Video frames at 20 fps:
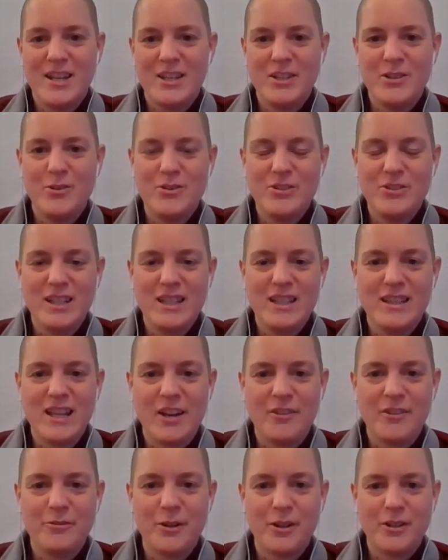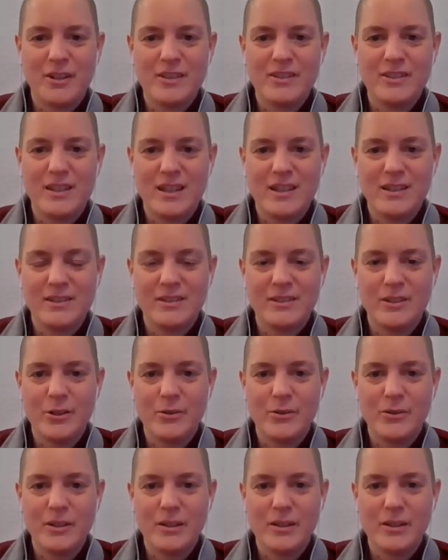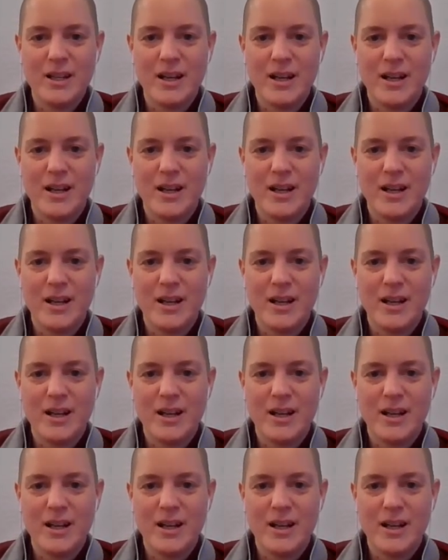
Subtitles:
usually that forest is known